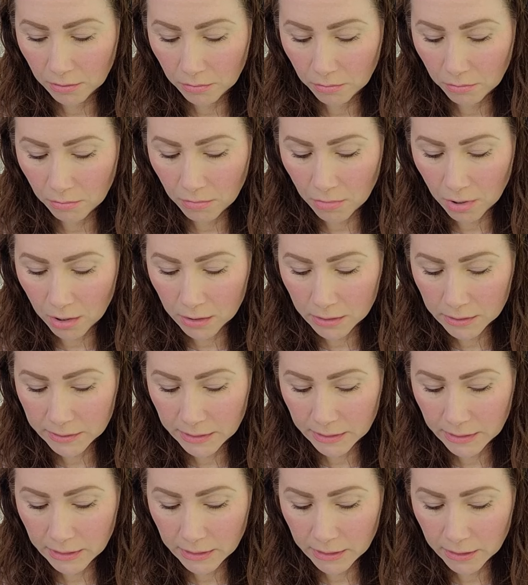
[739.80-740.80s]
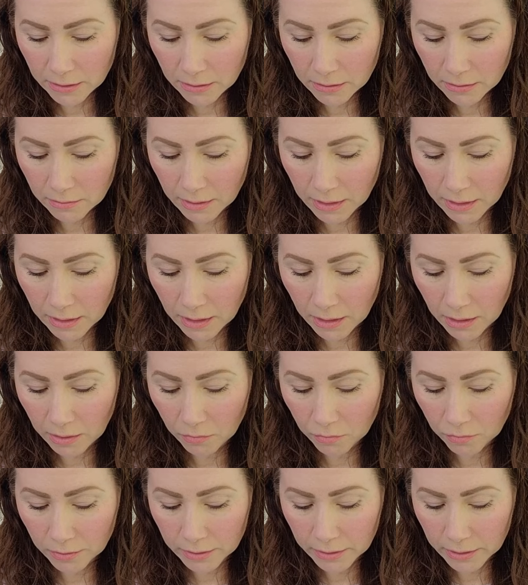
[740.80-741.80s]
marked in here that I
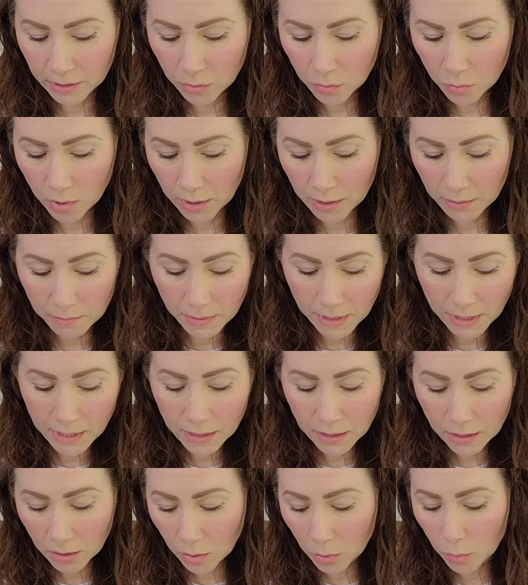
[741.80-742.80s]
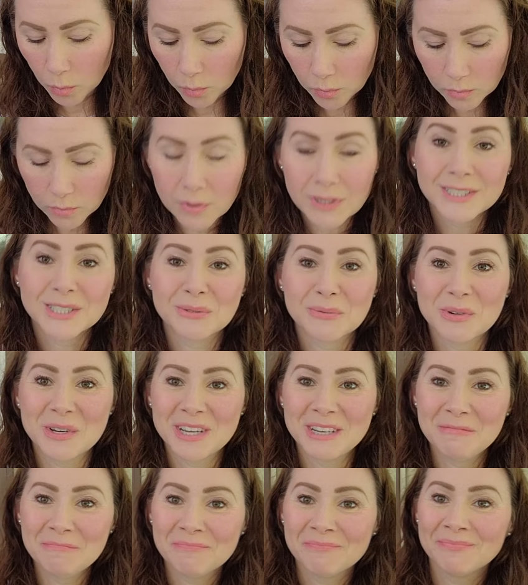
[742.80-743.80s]
really want to make. Oh, this
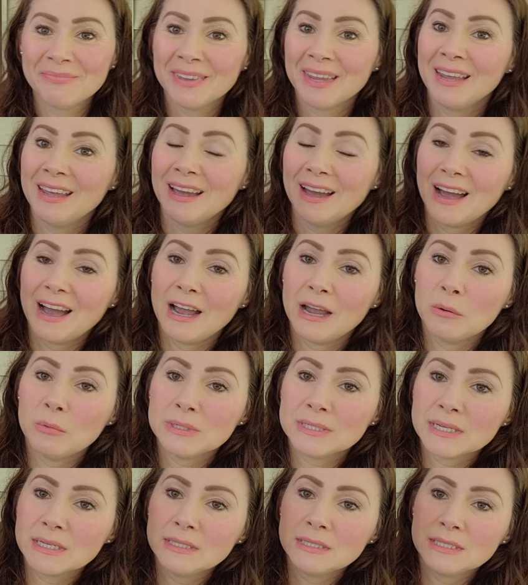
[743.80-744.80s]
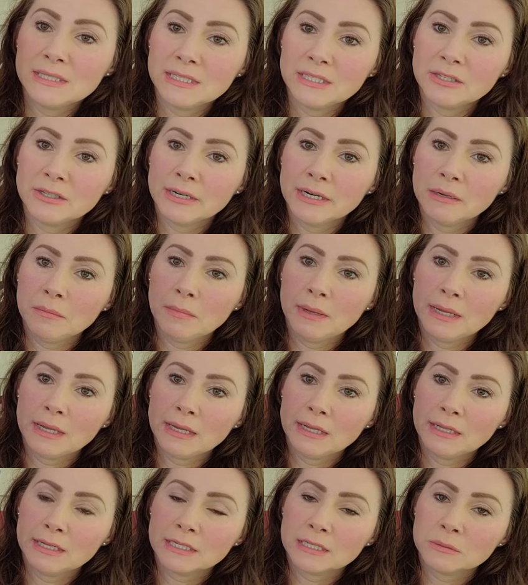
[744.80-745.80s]
one. I was considering
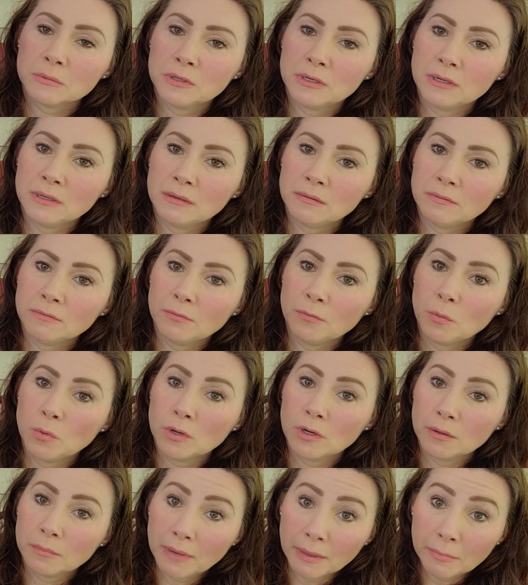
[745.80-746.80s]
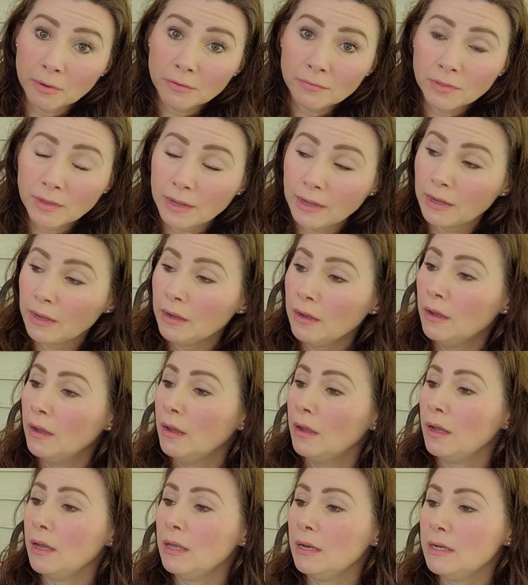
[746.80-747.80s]
making this one for my birthday.
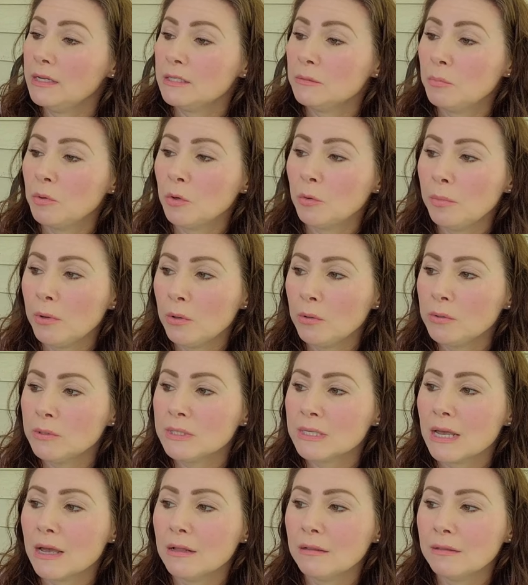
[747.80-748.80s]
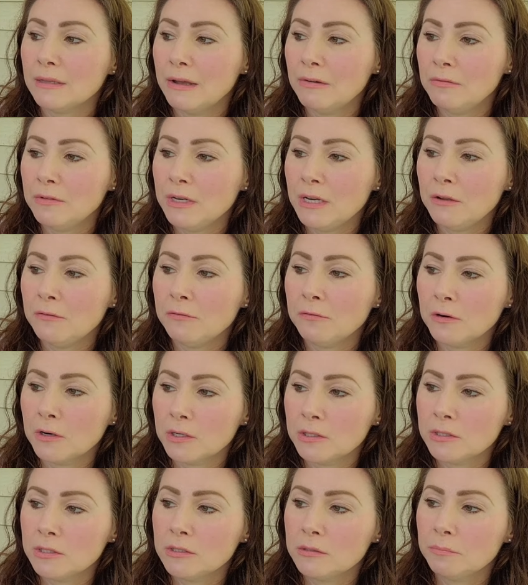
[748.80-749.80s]
It is Bilbo's
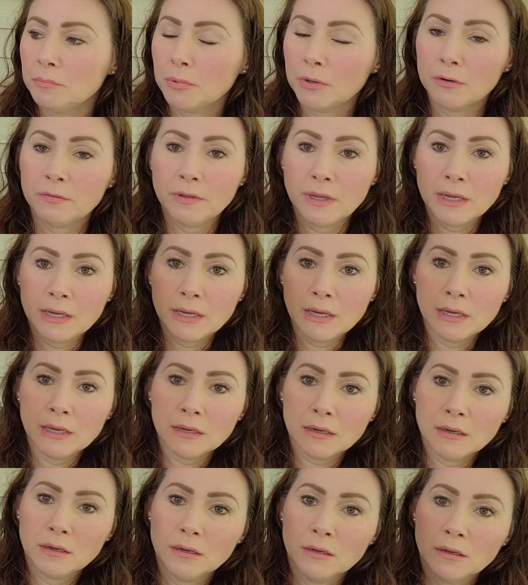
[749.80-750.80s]
111st birthday cake.